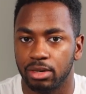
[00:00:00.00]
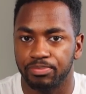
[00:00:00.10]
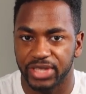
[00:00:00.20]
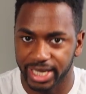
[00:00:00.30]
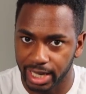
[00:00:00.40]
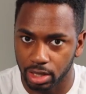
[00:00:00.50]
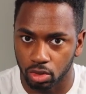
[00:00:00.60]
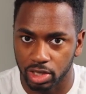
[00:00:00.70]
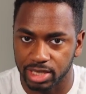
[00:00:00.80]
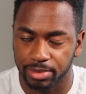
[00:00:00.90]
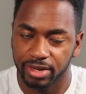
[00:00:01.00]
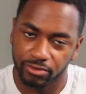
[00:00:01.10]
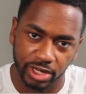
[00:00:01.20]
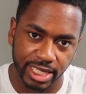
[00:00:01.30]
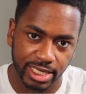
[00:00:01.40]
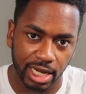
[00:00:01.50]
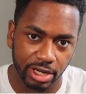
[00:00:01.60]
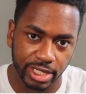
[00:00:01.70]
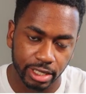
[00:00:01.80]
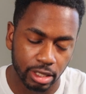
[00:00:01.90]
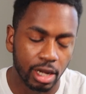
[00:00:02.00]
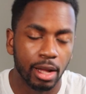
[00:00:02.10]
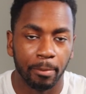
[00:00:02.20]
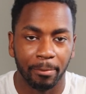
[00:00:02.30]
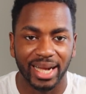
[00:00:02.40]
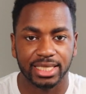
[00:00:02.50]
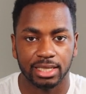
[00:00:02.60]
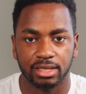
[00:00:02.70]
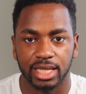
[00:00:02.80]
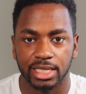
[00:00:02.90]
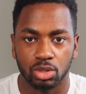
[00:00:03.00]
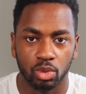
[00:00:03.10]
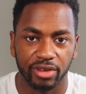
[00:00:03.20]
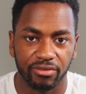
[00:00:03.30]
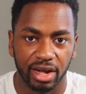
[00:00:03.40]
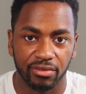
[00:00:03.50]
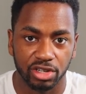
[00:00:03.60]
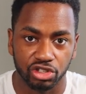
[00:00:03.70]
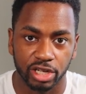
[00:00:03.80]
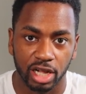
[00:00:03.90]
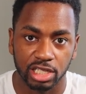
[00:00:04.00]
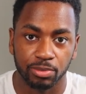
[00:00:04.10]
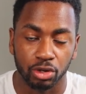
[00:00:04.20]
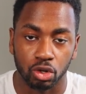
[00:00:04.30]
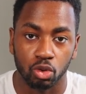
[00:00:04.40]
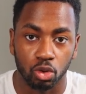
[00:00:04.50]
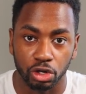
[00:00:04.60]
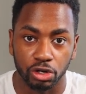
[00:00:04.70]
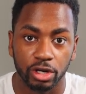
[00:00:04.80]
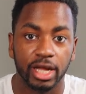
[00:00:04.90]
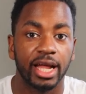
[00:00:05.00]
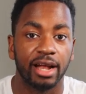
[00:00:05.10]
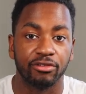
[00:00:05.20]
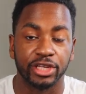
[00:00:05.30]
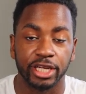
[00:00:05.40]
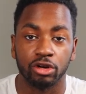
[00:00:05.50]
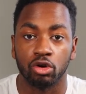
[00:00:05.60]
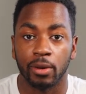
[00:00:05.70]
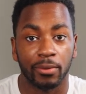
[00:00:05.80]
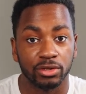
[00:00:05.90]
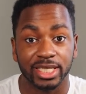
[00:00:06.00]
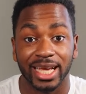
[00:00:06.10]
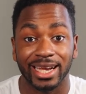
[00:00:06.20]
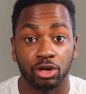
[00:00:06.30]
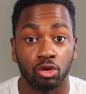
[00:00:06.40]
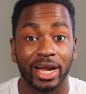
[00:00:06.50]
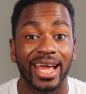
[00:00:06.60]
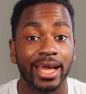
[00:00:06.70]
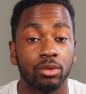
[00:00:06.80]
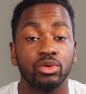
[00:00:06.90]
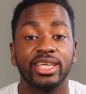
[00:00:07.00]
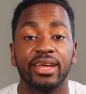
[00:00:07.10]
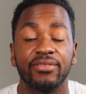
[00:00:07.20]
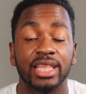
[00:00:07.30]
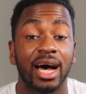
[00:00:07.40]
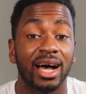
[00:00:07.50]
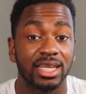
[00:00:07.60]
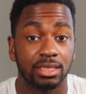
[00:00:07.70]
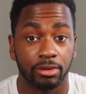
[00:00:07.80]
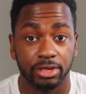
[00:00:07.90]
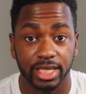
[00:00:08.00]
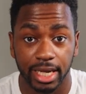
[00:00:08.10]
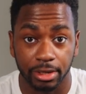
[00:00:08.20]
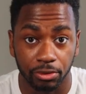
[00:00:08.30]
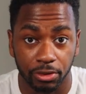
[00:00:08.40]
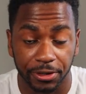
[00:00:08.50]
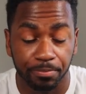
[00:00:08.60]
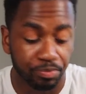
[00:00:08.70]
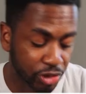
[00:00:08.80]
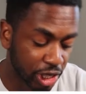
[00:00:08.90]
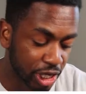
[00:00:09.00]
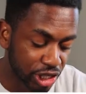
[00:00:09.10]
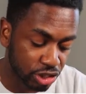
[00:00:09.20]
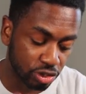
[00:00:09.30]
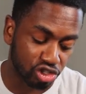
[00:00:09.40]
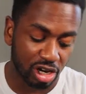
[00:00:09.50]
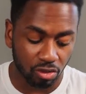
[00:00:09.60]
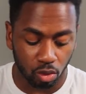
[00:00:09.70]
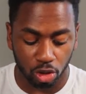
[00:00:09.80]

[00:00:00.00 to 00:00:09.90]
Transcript: out the category spend for the entire year, maxing out that $2,500 per quarter every year on a bonus category, and we gave it the highest bonus category. So the travel